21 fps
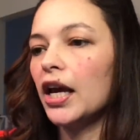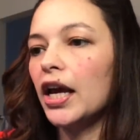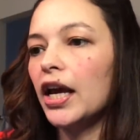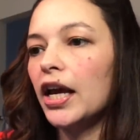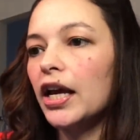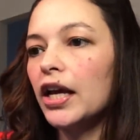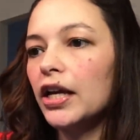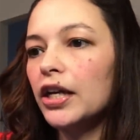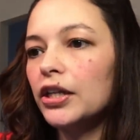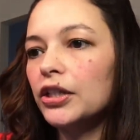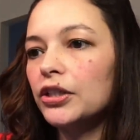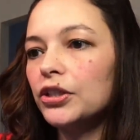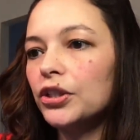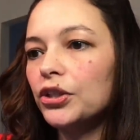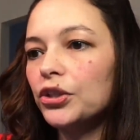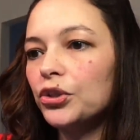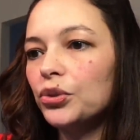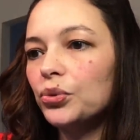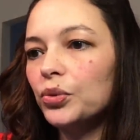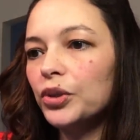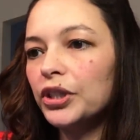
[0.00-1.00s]
and
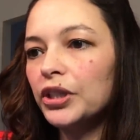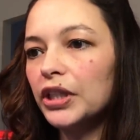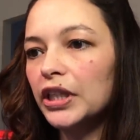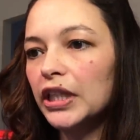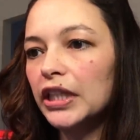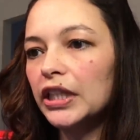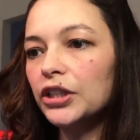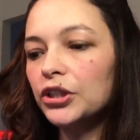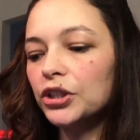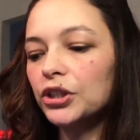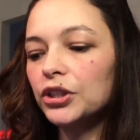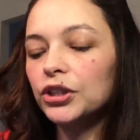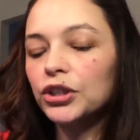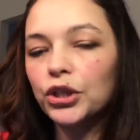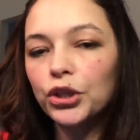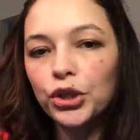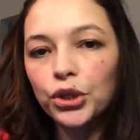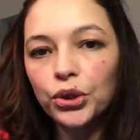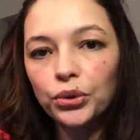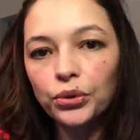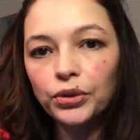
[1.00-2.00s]
you would need to
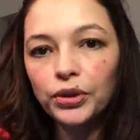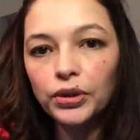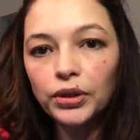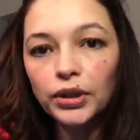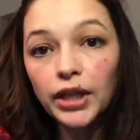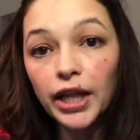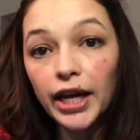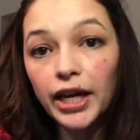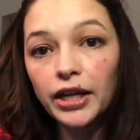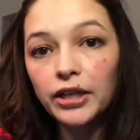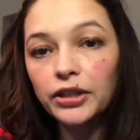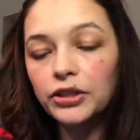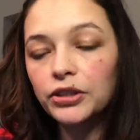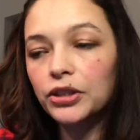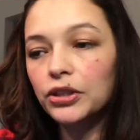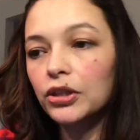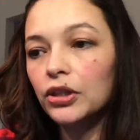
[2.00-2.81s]
secure the land.